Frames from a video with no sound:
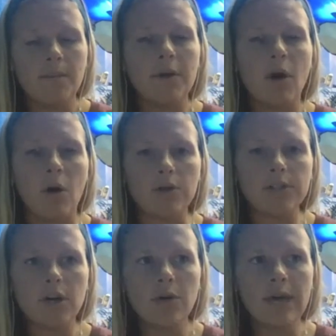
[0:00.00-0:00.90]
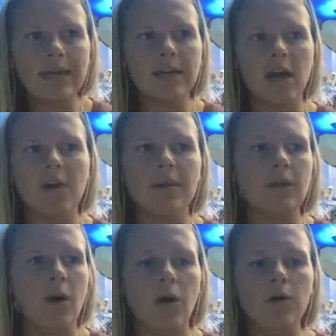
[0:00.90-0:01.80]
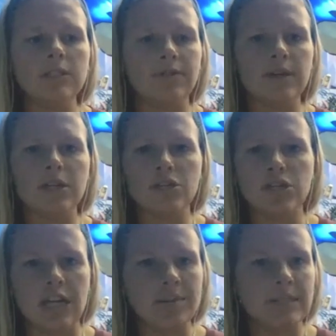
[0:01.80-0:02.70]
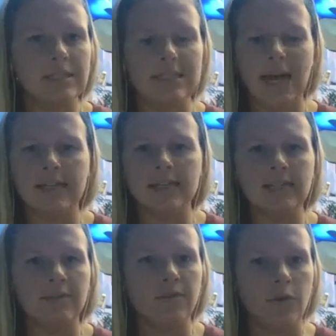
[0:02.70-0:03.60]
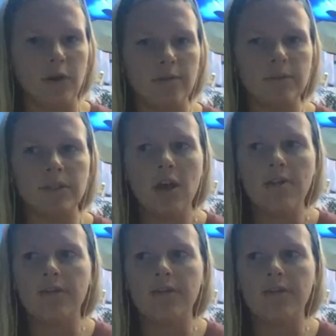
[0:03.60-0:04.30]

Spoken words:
but also it can come in all different shapes and sizes and forms